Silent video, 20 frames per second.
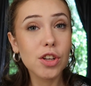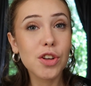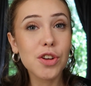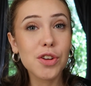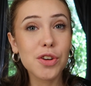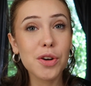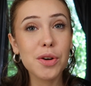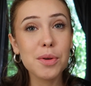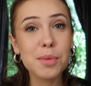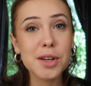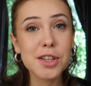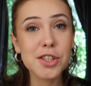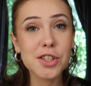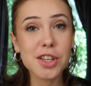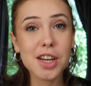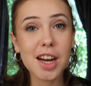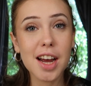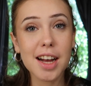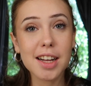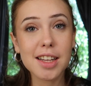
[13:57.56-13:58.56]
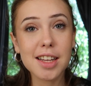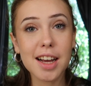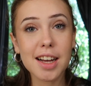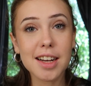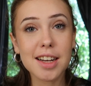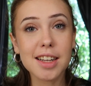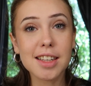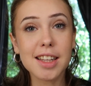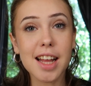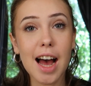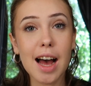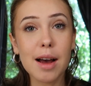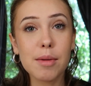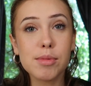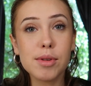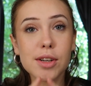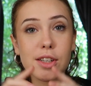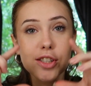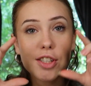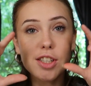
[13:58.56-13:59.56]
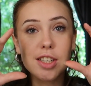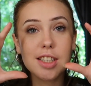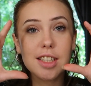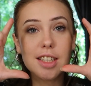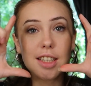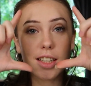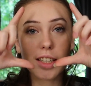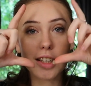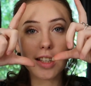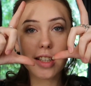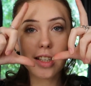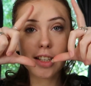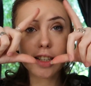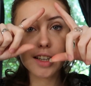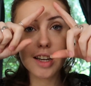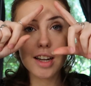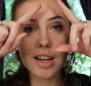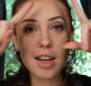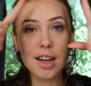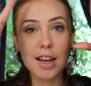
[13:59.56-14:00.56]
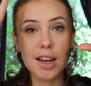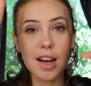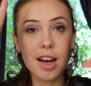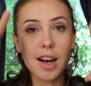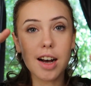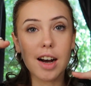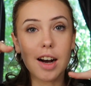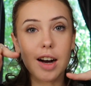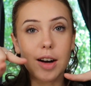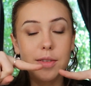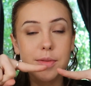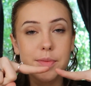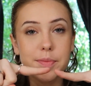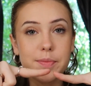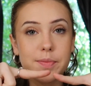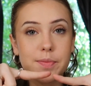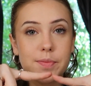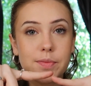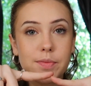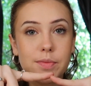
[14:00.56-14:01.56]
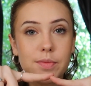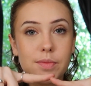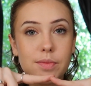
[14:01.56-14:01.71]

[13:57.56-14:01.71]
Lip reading: You know when she had that collab where she did one